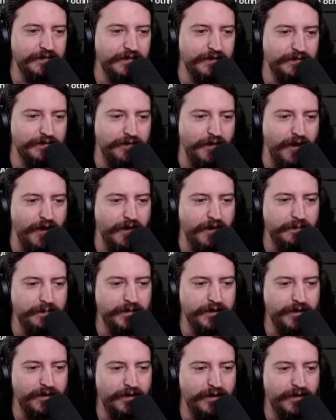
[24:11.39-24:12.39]
The Farm
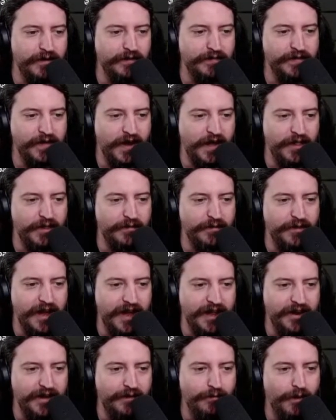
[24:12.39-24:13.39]
Bureau of
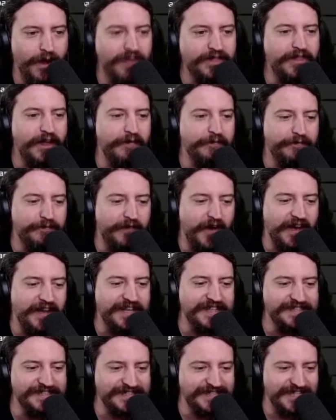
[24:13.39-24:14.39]
Colorado. What the
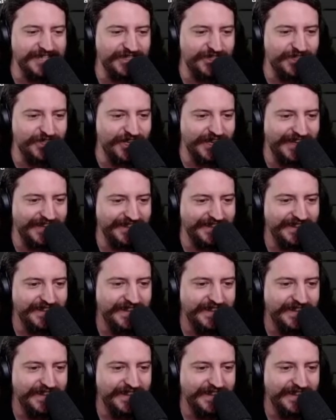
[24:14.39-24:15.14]
fuck is this shit?